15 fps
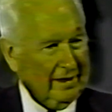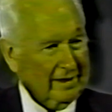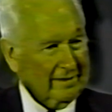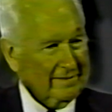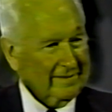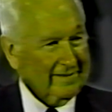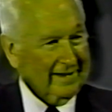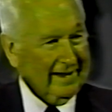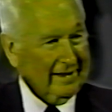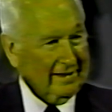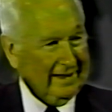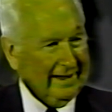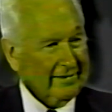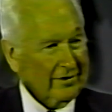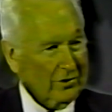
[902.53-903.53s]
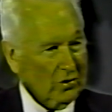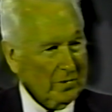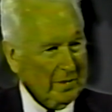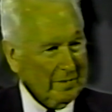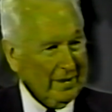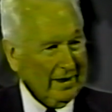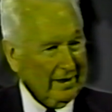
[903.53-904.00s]
and in the
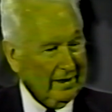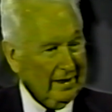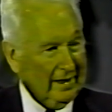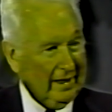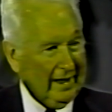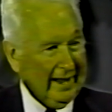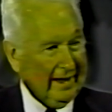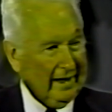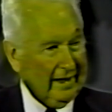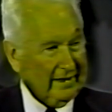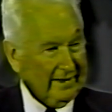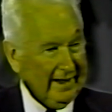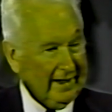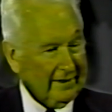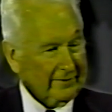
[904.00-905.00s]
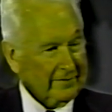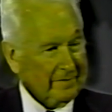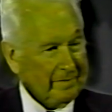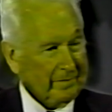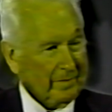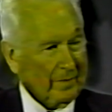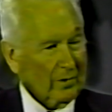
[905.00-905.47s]
human body, and at death
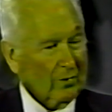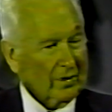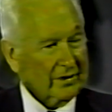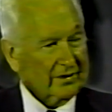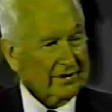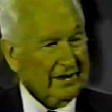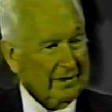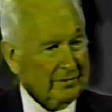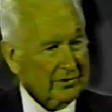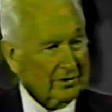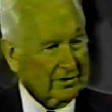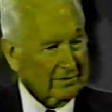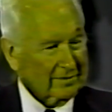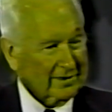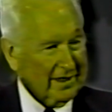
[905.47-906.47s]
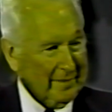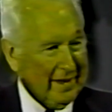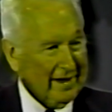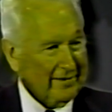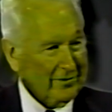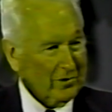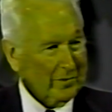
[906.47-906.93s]
what seems to come
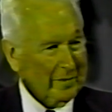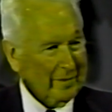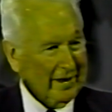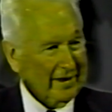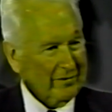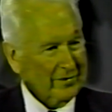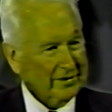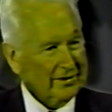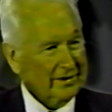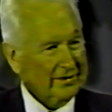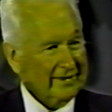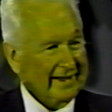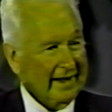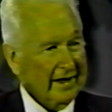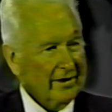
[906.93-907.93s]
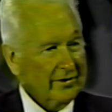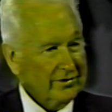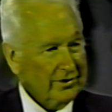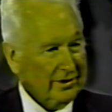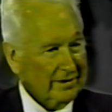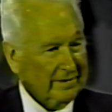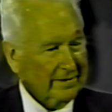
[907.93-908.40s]
out of the human body, which is the
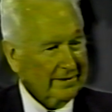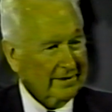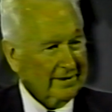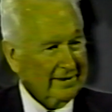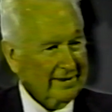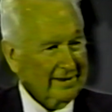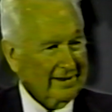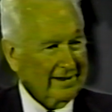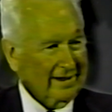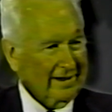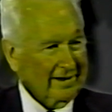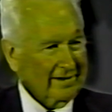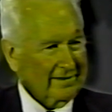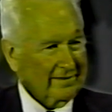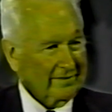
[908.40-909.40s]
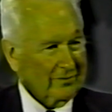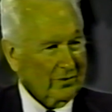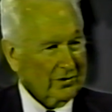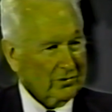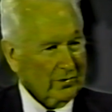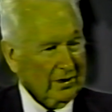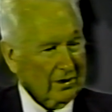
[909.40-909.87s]
energy
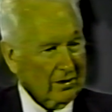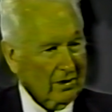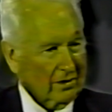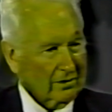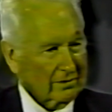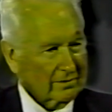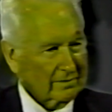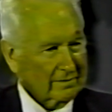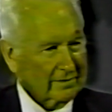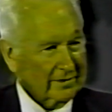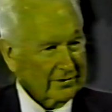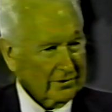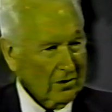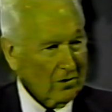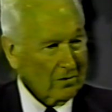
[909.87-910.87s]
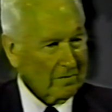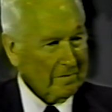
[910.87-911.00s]
which we call the soul.